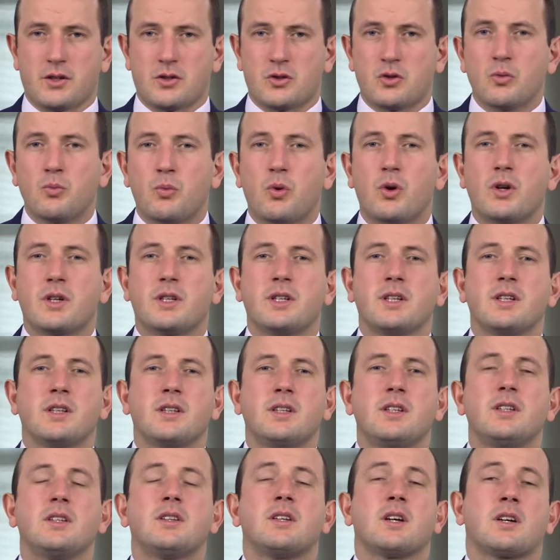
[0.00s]
supporting
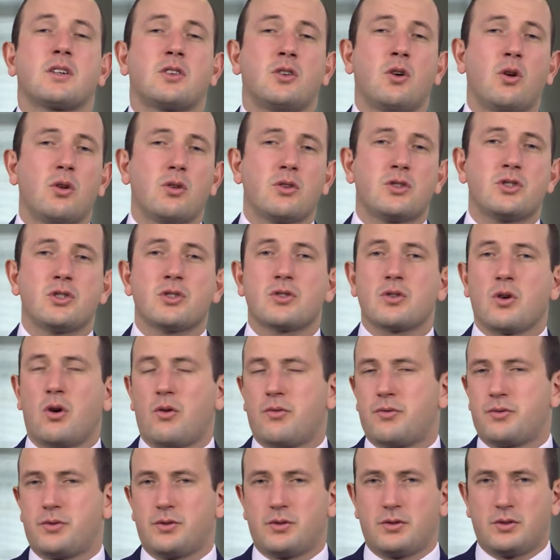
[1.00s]
the technologies
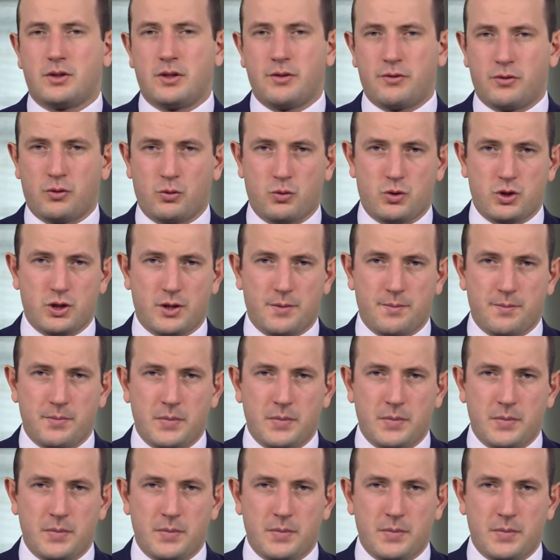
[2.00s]
of the future.